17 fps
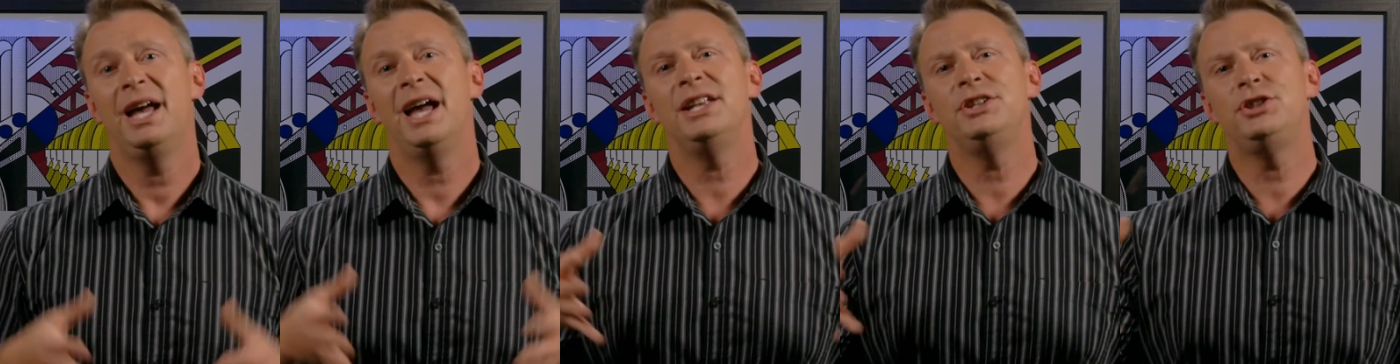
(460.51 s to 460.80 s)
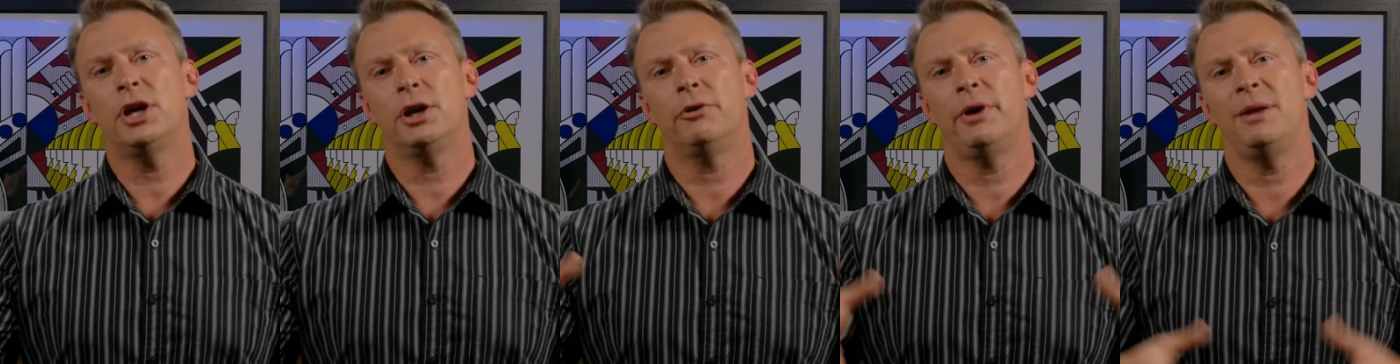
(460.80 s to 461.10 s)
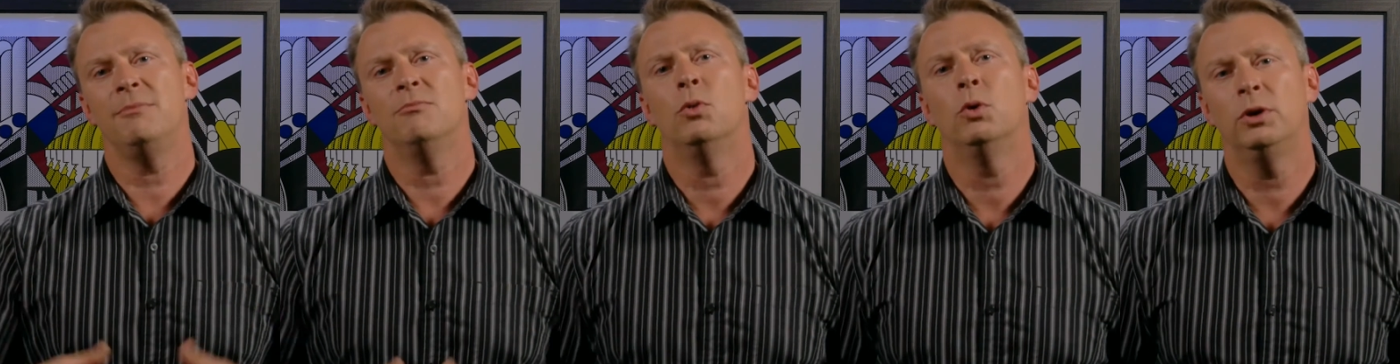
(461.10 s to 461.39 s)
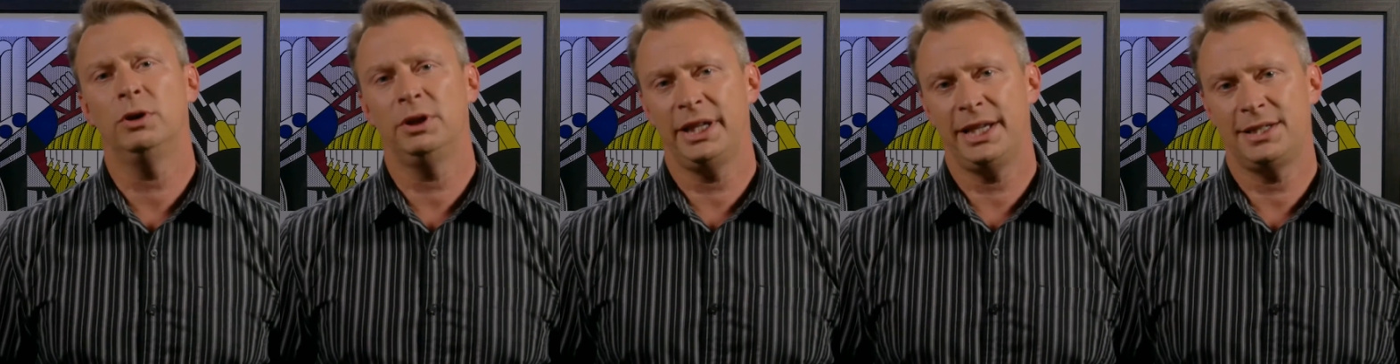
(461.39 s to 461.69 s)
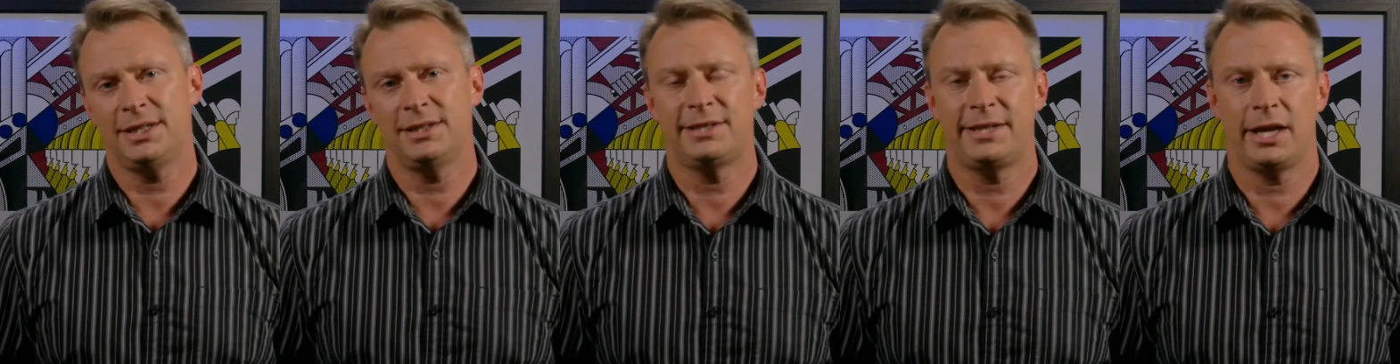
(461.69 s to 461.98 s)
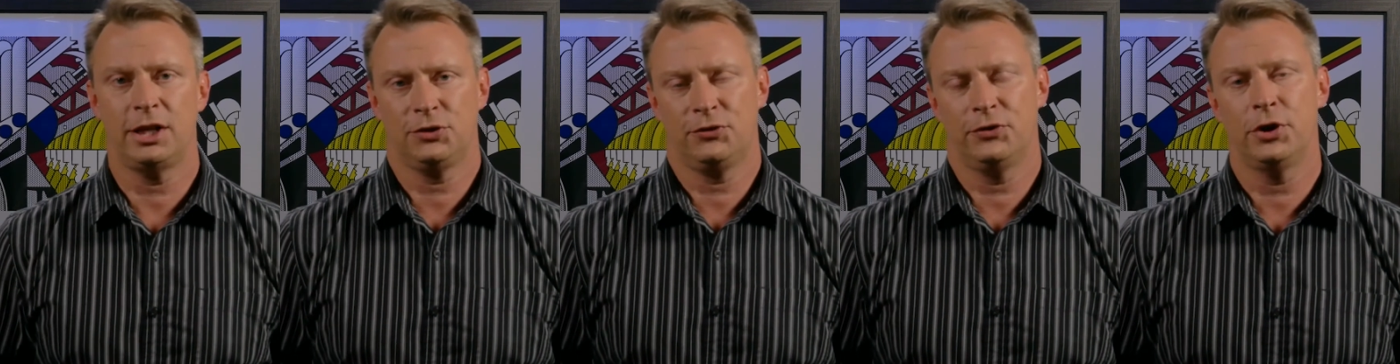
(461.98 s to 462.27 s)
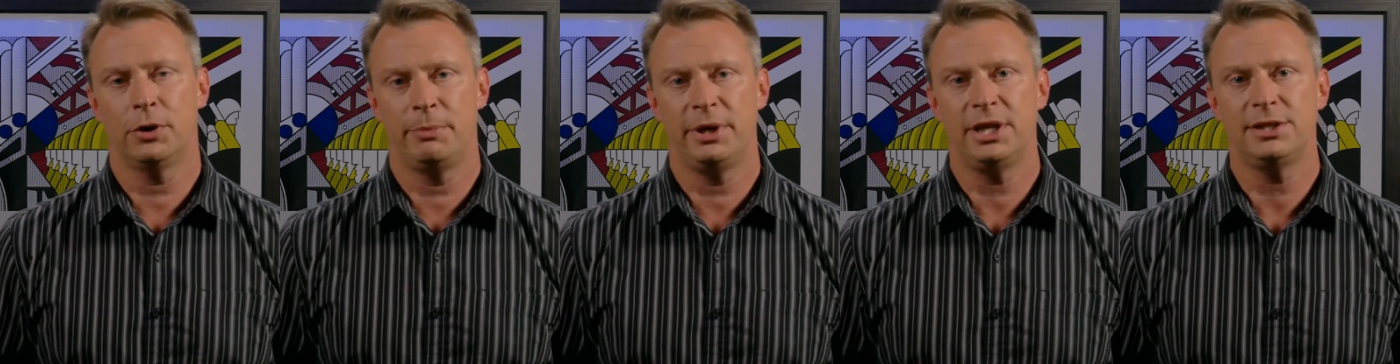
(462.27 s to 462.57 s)
and generate more leads and sales for
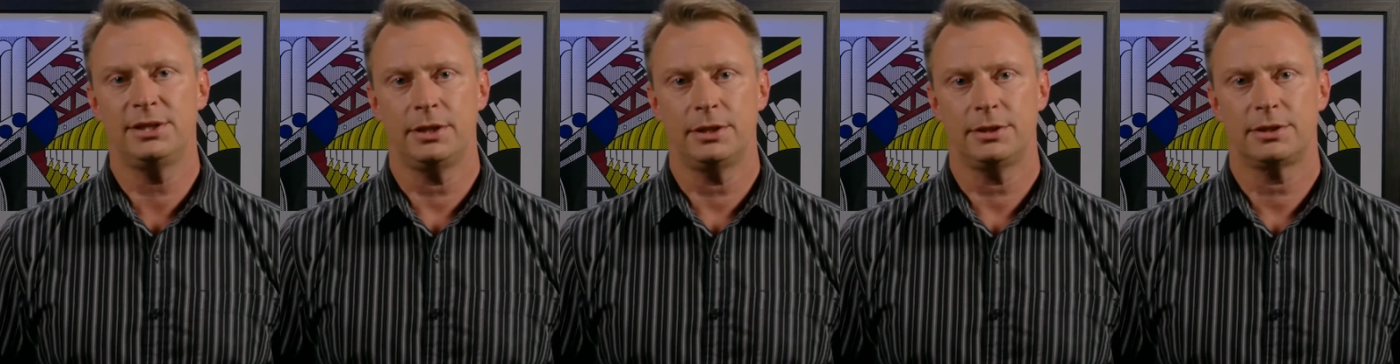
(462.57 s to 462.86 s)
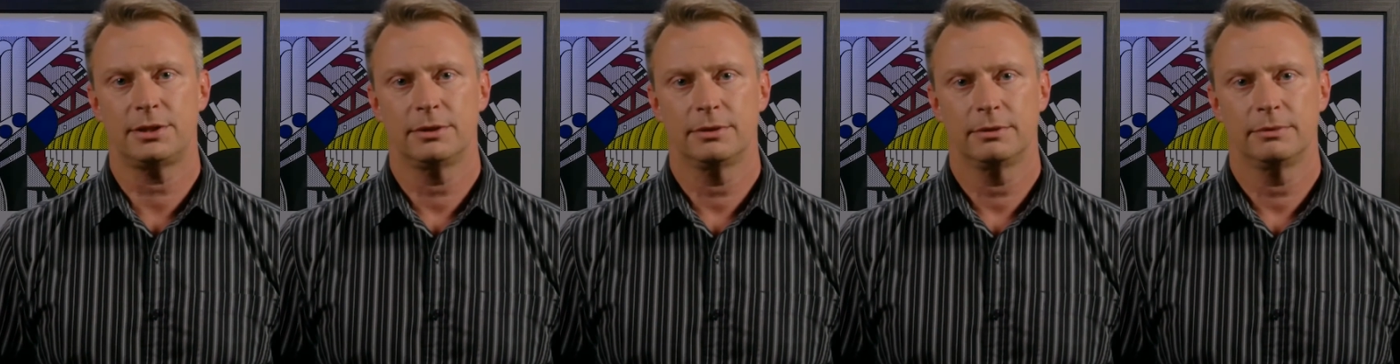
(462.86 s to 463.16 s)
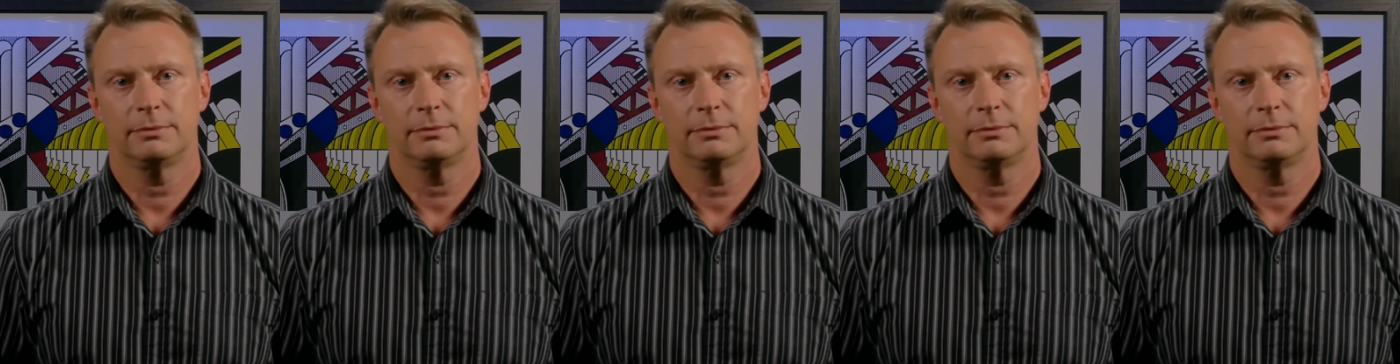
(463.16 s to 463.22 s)
your business.